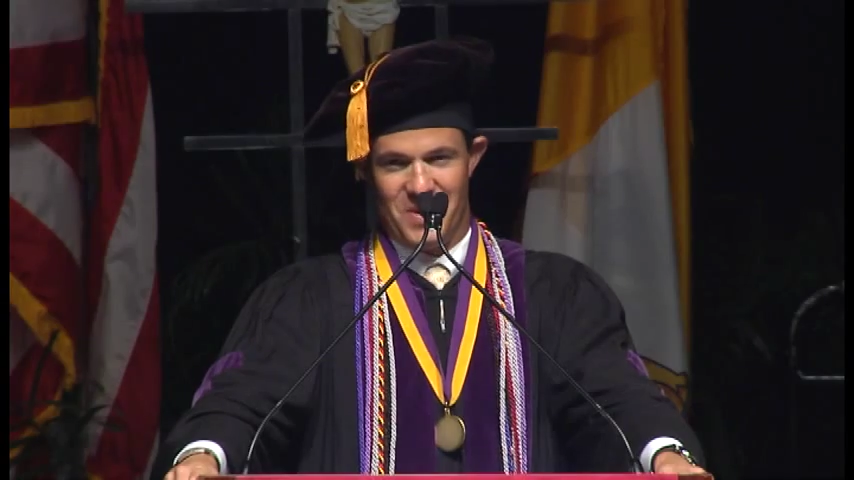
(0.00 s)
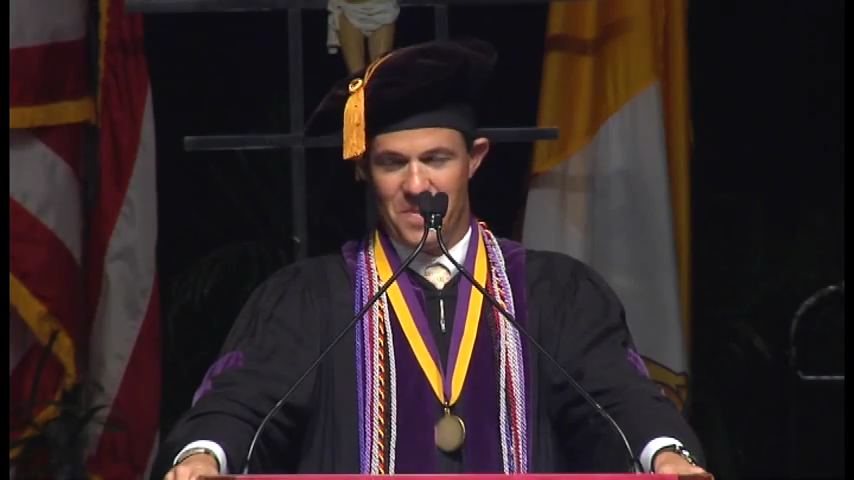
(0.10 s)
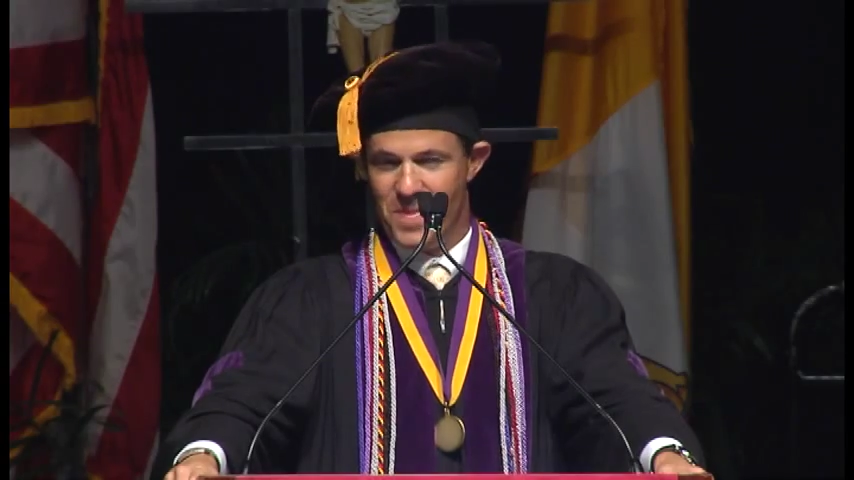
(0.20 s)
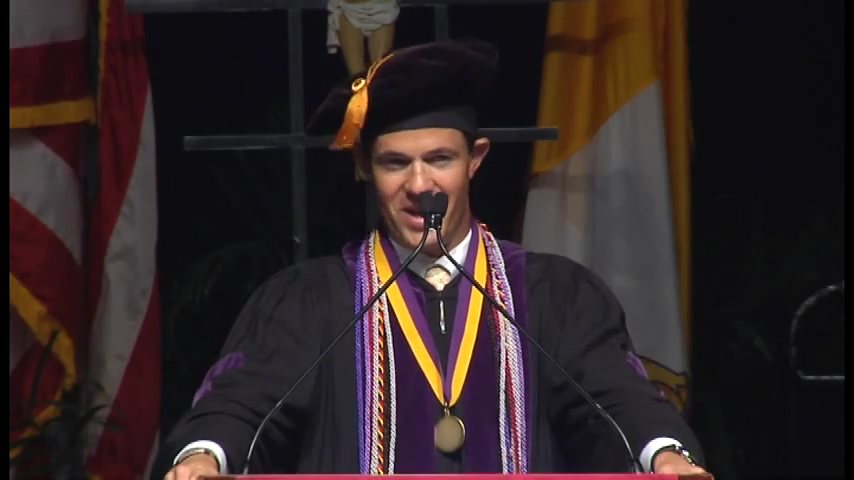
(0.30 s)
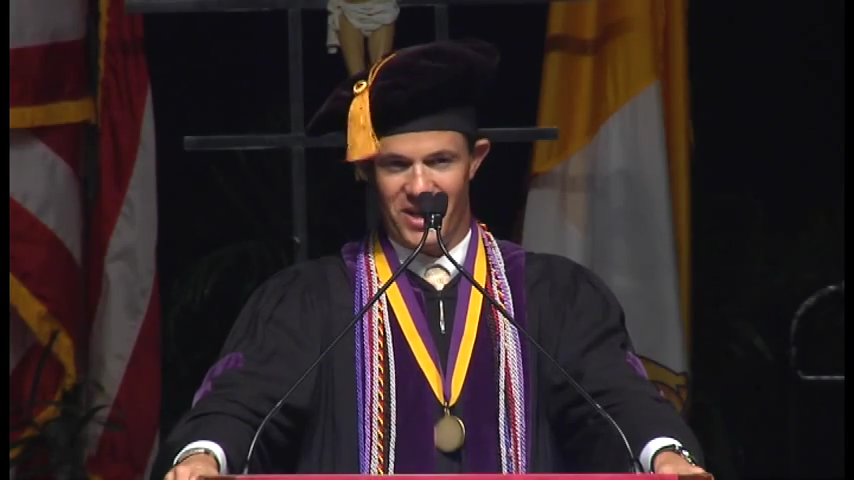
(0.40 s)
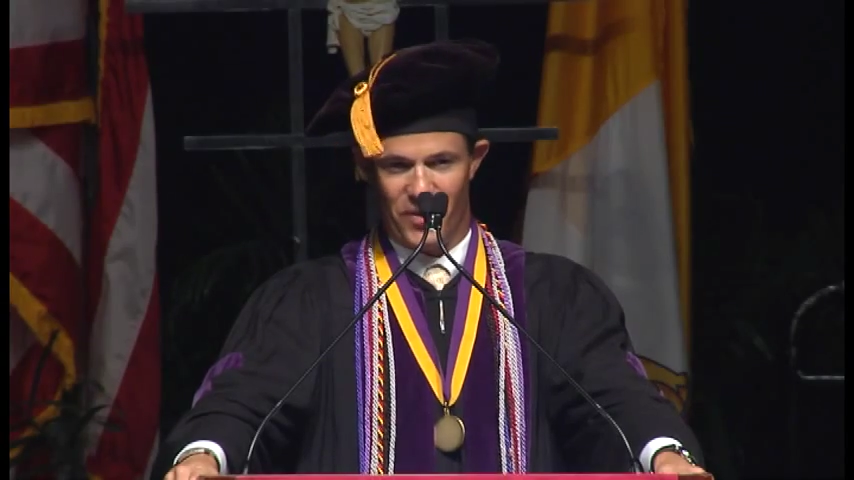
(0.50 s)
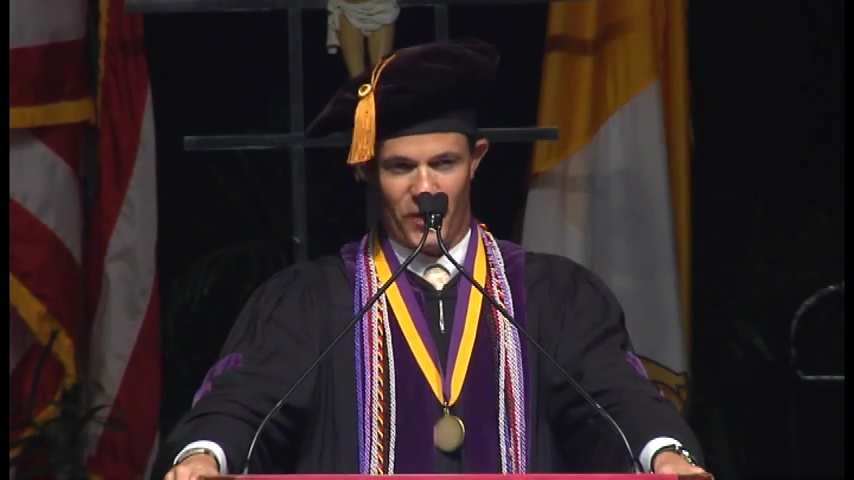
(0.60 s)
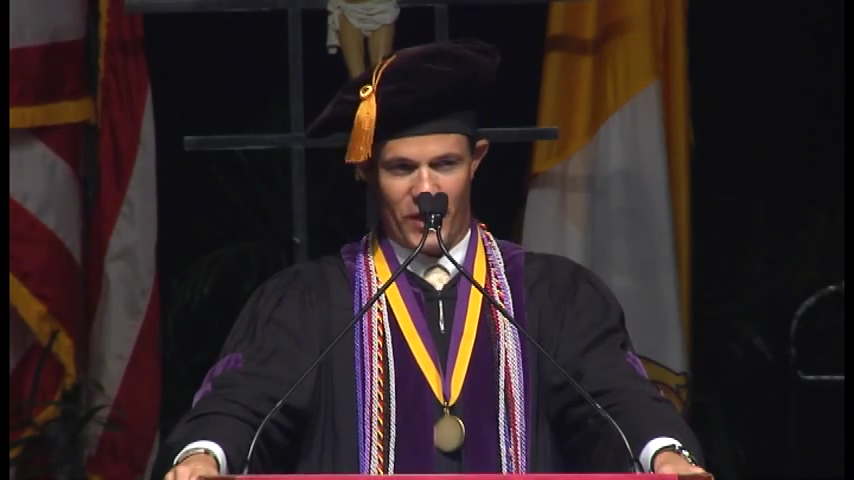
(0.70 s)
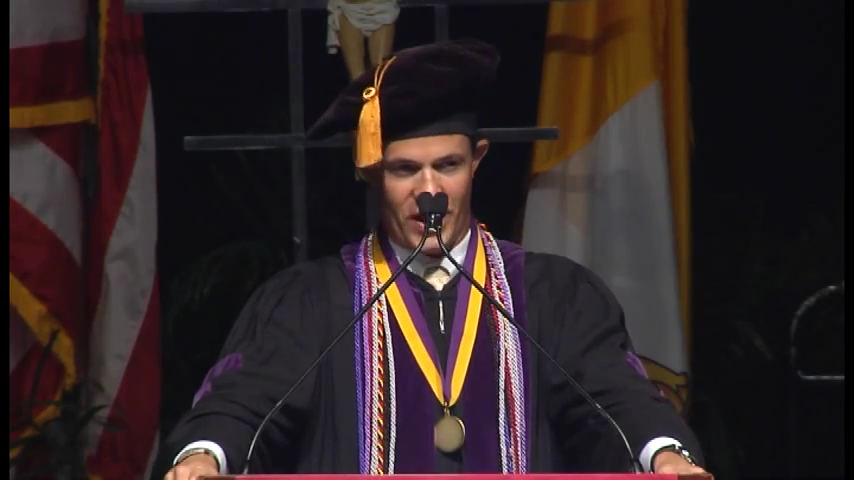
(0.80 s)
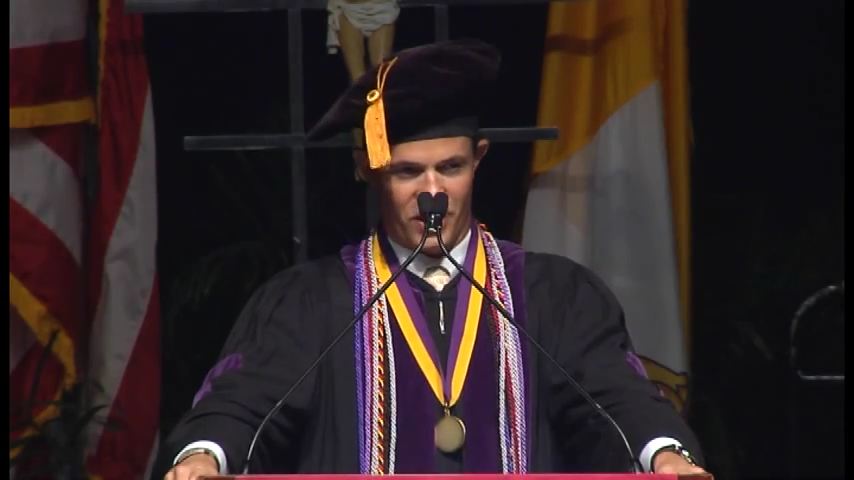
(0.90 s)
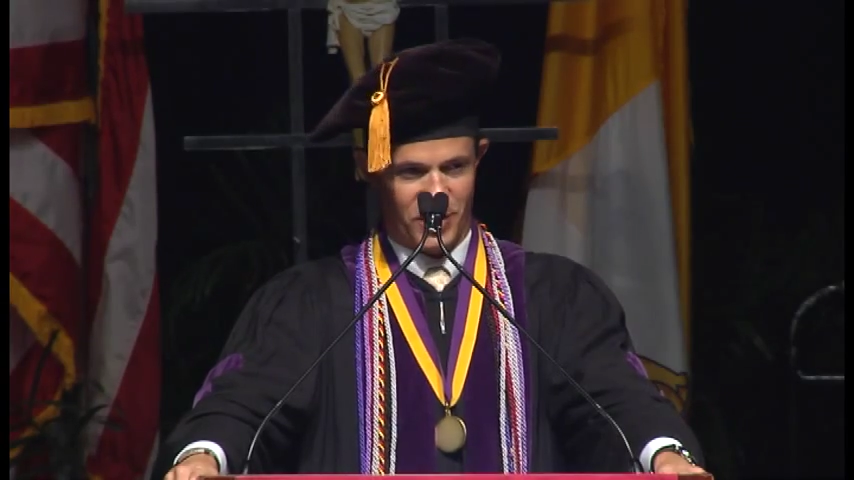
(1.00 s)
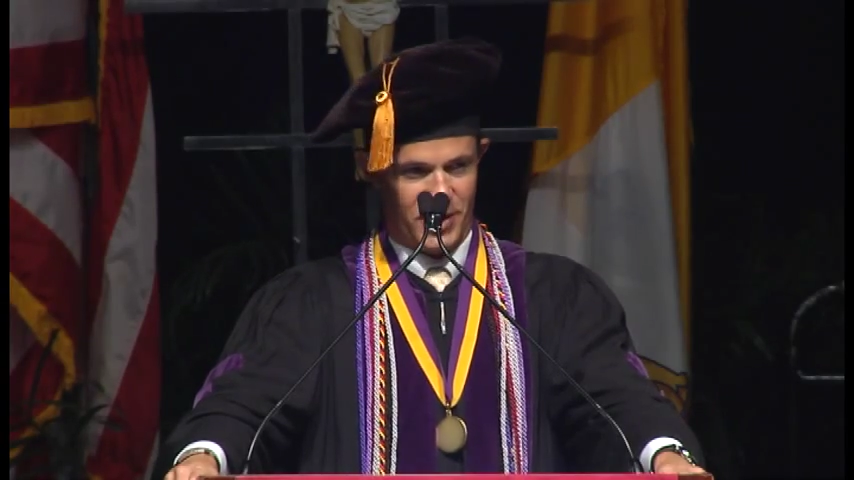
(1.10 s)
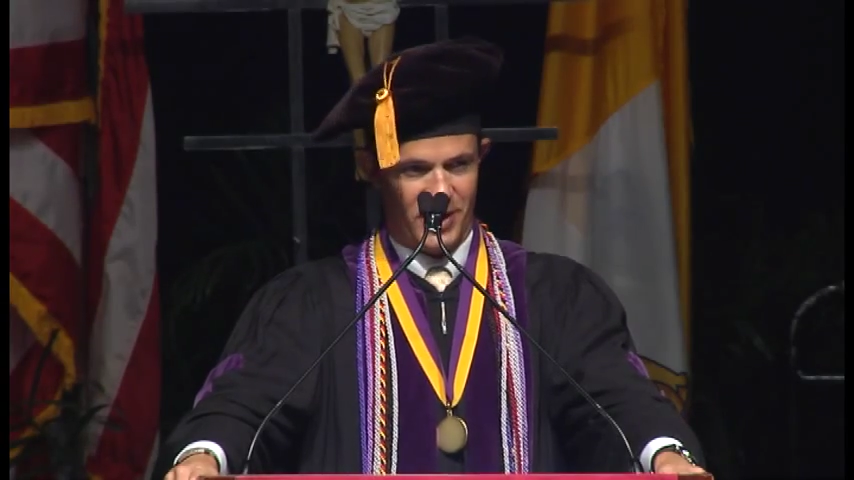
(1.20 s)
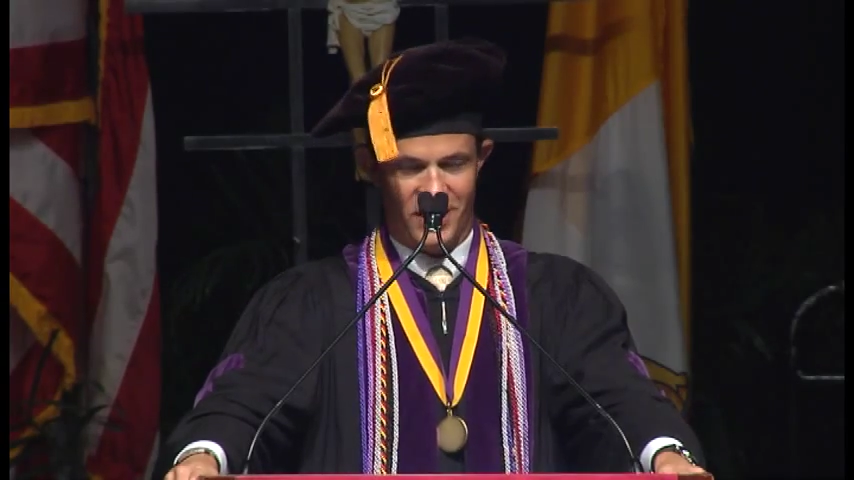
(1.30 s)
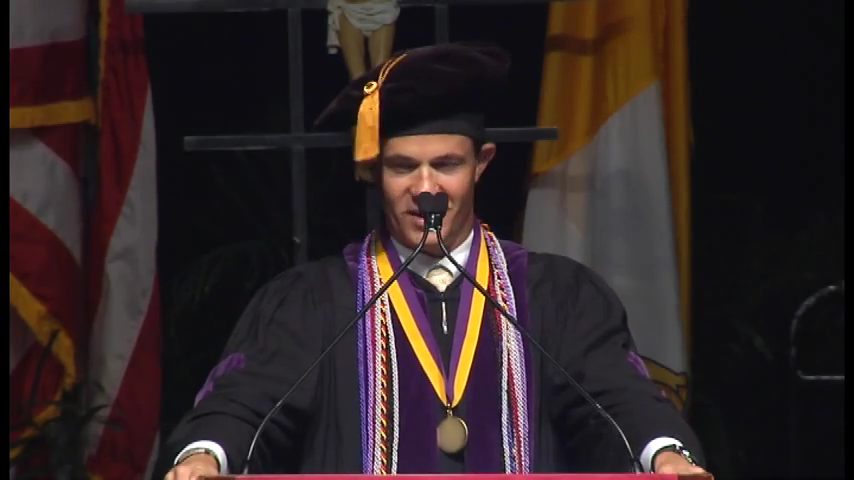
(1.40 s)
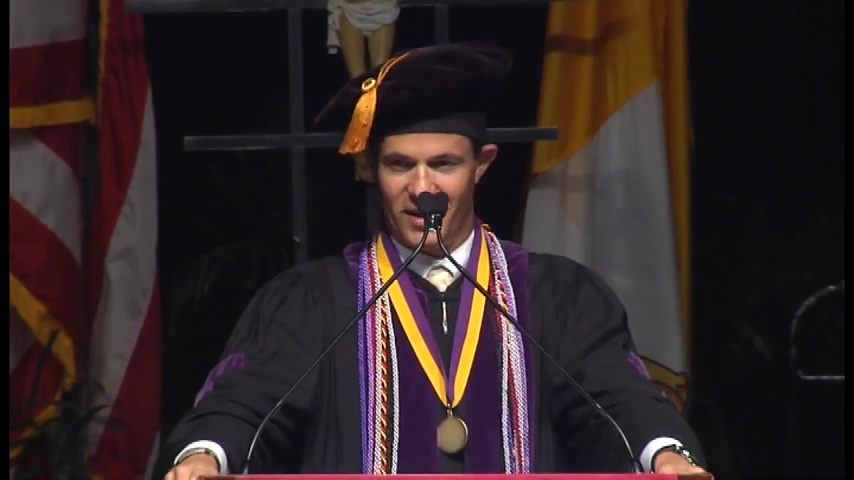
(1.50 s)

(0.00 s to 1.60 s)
Many of the faculty